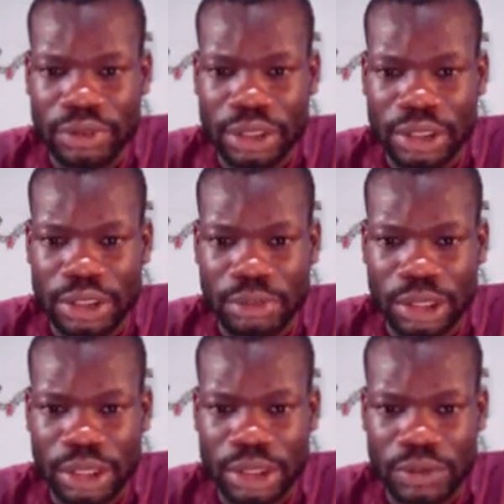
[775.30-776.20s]
and then the sentiment
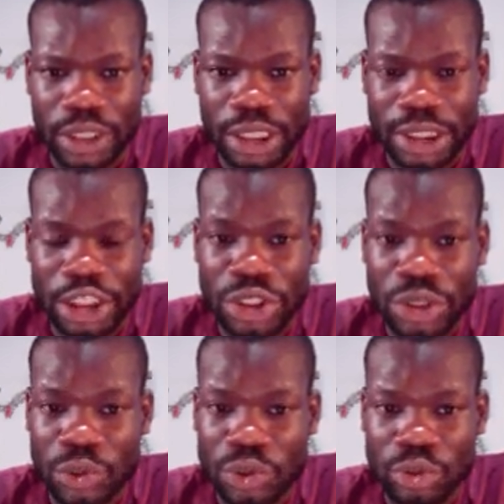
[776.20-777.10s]
analysis of the latest
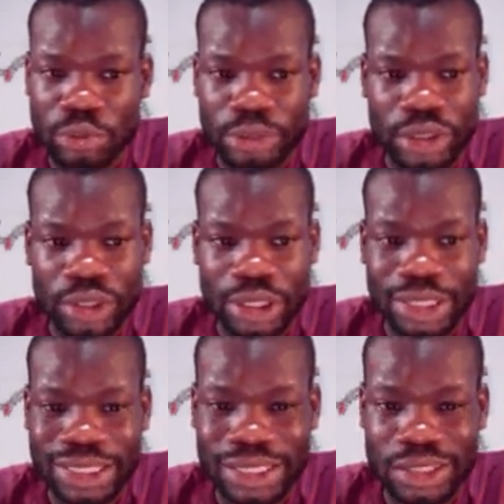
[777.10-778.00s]
news. So based on the
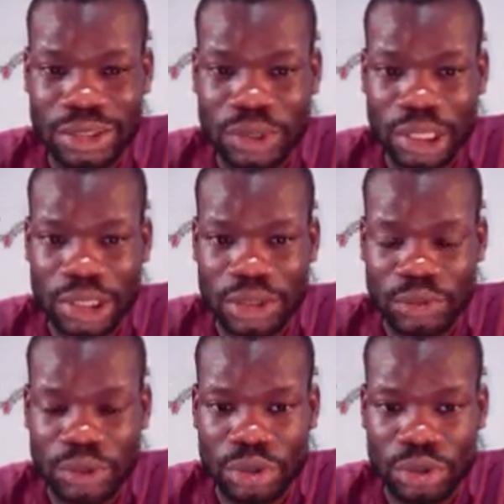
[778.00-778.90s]
latest news, as
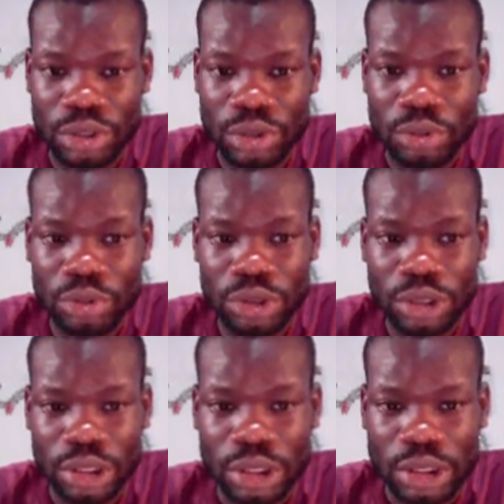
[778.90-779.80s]
we saw in the code,
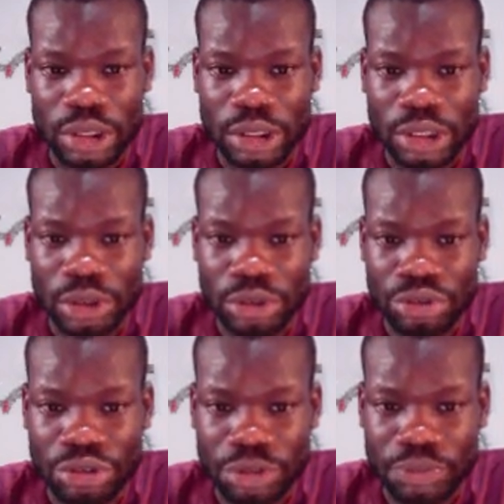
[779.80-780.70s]
is
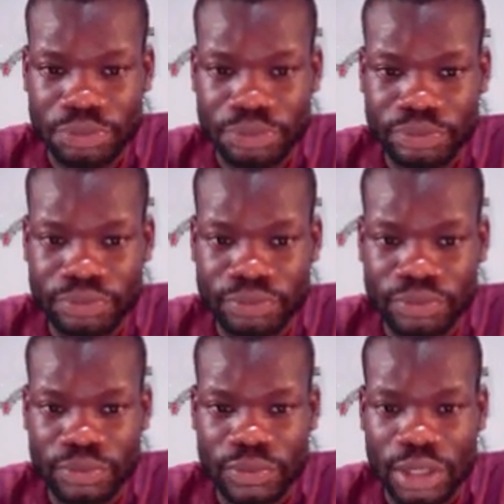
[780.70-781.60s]
neutral,
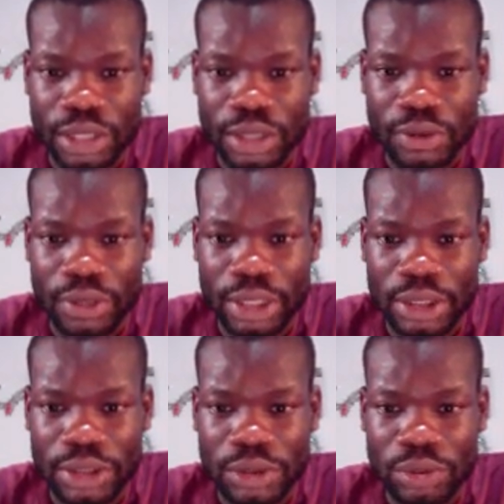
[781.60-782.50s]
right?
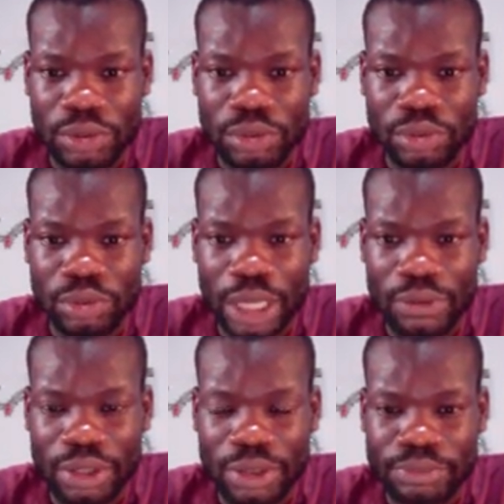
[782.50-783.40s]
So we
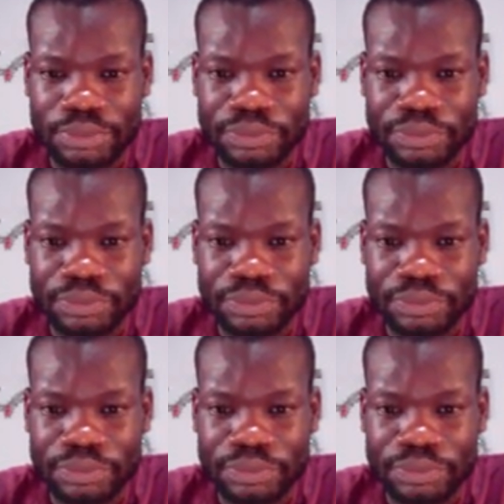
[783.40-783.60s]
have a